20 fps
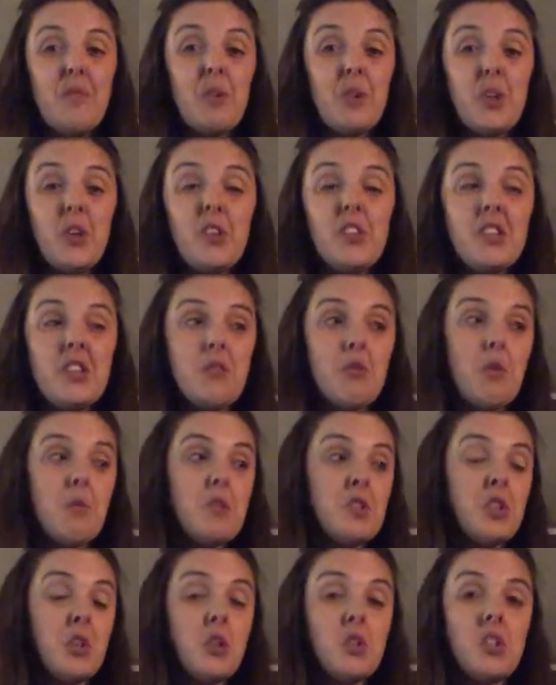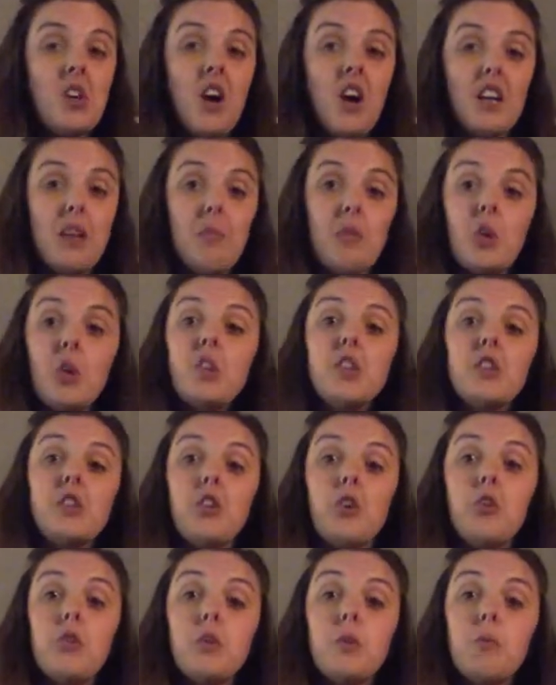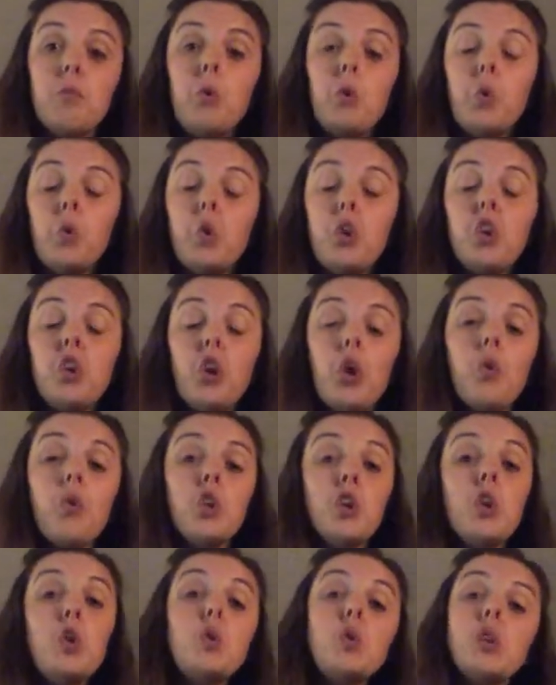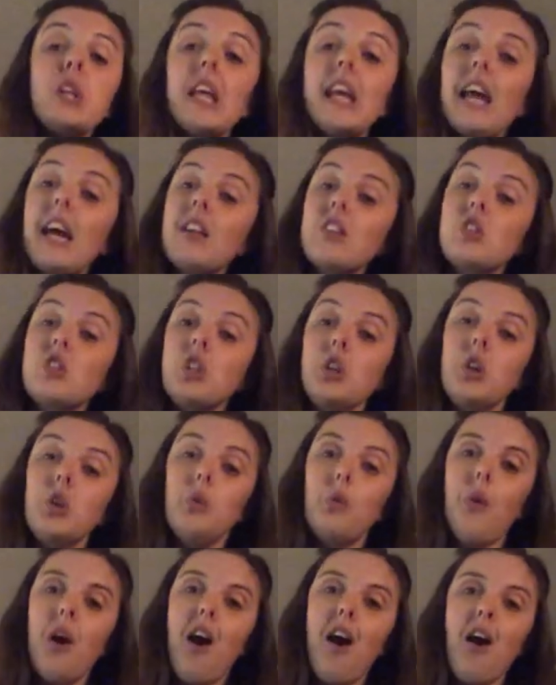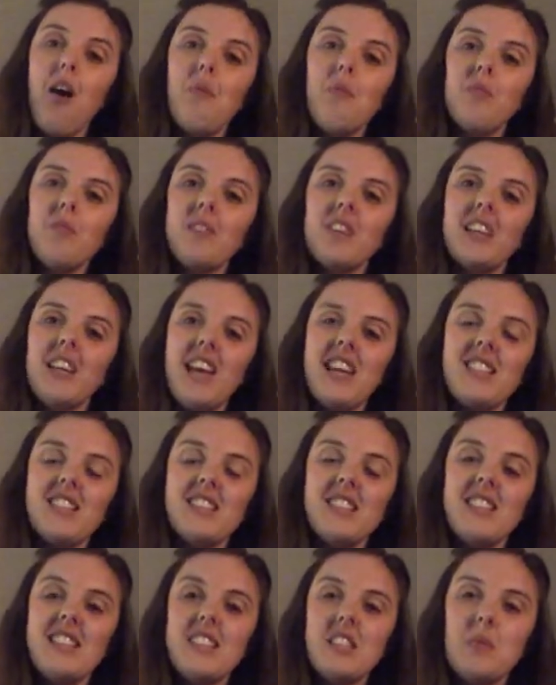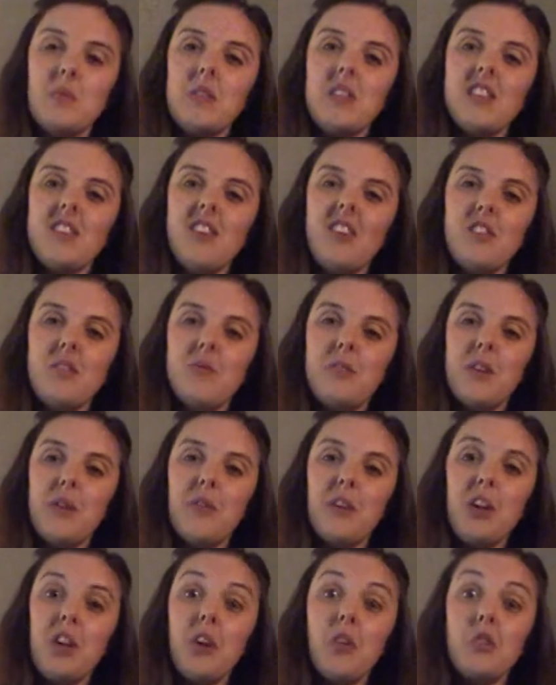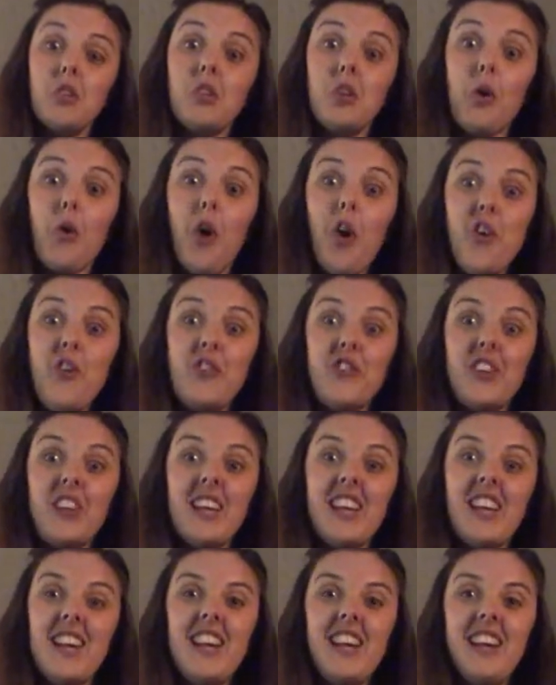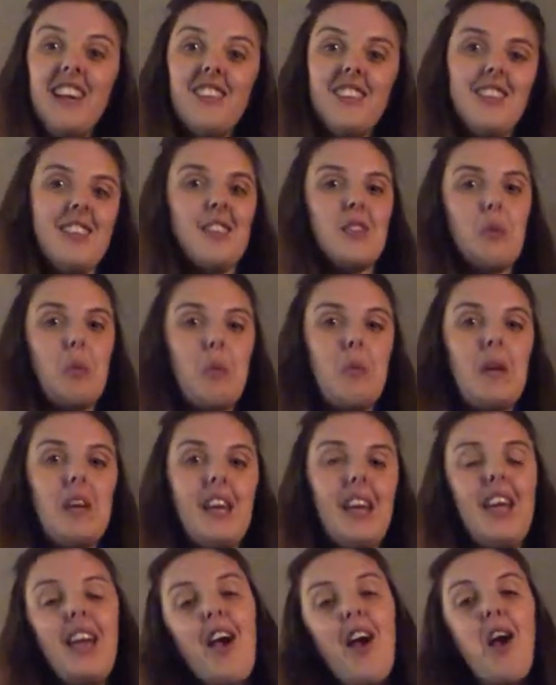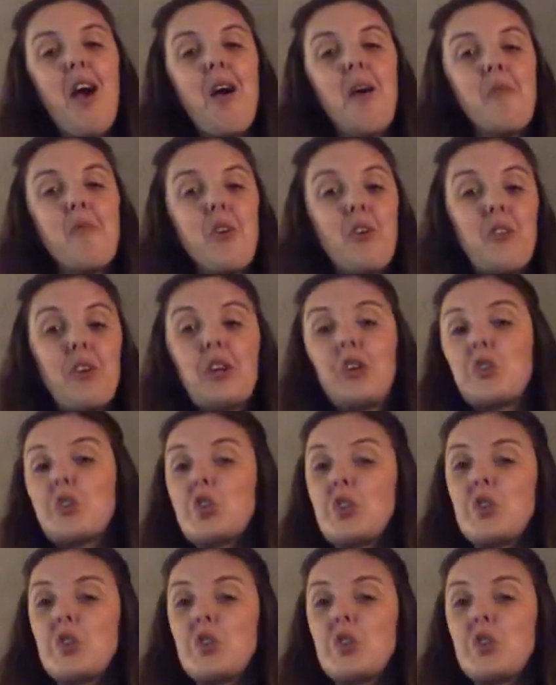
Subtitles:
Because this room is so dark and because it's so small, you don't usually get to see some of these items up close. So hopefully this will be a real